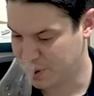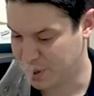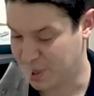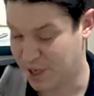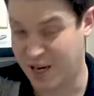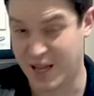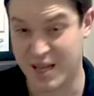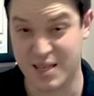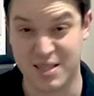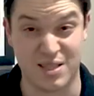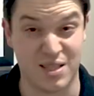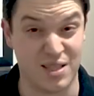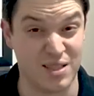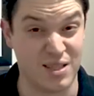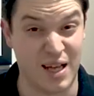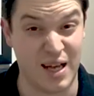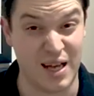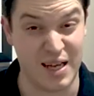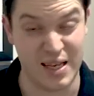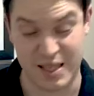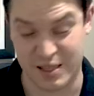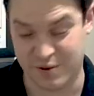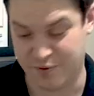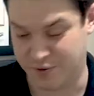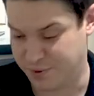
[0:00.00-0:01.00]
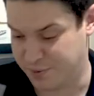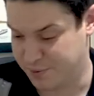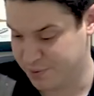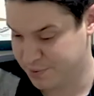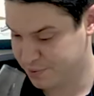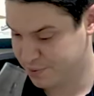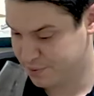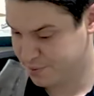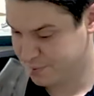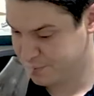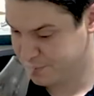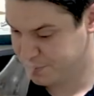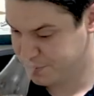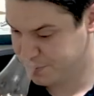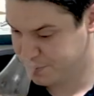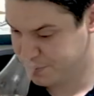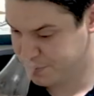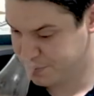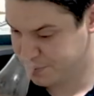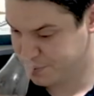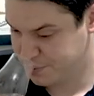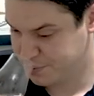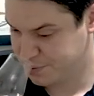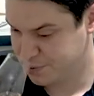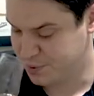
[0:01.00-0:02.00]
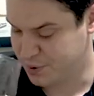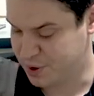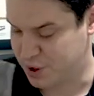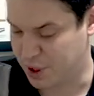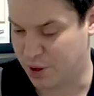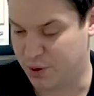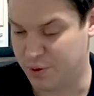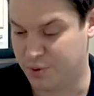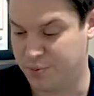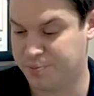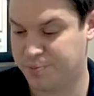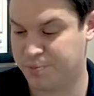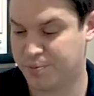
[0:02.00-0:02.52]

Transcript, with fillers: Less than that even. So